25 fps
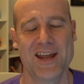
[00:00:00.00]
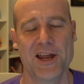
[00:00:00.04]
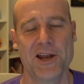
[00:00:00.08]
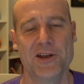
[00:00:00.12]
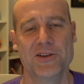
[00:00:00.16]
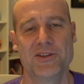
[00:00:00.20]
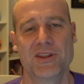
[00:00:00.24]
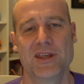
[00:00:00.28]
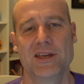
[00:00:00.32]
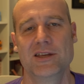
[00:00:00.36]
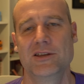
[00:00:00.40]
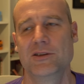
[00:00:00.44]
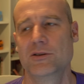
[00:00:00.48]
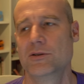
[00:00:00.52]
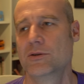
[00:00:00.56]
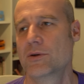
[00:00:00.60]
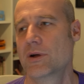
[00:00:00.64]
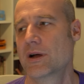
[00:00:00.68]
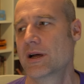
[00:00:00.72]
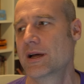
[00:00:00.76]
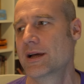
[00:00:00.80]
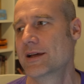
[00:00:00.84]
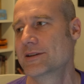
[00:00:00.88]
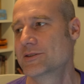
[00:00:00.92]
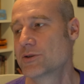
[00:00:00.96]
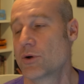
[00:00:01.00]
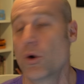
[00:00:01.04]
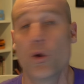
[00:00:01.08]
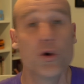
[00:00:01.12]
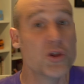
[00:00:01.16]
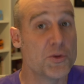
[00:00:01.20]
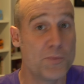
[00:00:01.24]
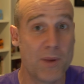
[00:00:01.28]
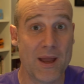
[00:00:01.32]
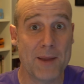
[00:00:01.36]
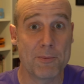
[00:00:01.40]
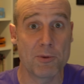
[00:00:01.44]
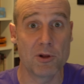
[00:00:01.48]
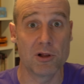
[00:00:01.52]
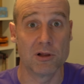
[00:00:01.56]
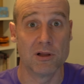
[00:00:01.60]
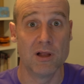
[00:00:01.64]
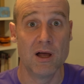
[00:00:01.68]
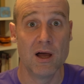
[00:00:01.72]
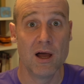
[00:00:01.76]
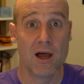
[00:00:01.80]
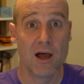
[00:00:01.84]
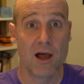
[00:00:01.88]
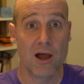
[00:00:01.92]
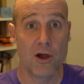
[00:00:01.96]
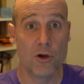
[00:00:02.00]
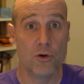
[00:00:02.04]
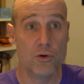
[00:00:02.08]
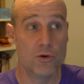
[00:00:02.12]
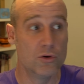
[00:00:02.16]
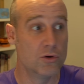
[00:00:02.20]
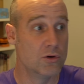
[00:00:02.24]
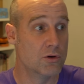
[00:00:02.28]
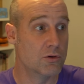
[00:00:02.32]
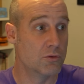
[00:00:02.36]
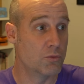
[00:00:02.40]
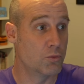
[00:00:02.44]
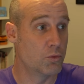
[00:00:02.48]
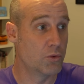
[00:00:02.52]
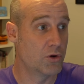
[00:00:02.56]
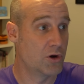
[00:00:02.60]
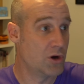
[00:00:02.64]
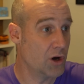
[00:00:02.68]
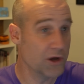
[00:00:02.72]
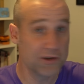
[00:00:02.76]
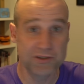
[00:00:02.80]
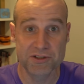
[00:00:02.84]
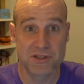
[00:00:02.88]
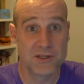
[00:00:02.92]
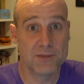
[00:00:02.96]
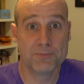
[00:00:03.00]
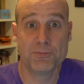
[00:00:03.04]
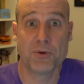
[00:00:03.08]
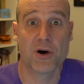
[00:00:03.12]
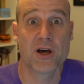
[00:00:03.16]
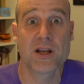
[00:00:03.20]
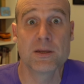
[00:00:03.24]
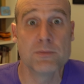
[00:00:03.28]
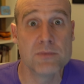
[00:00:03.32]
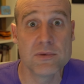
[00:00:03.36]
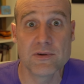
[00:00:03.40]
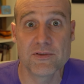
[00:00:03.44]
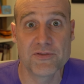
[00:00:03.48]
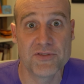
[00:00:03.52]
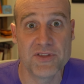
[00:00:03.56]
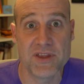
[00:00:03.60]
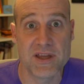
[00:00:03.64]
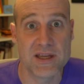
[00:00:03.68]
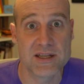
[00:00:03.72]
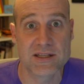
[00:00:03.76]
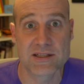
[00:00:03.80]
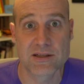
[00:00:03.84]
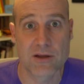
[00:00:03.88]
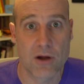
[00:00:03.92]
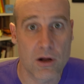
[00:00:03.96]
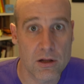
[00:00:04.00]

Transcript: And thank you uh, to all the people who got to the bottom of this.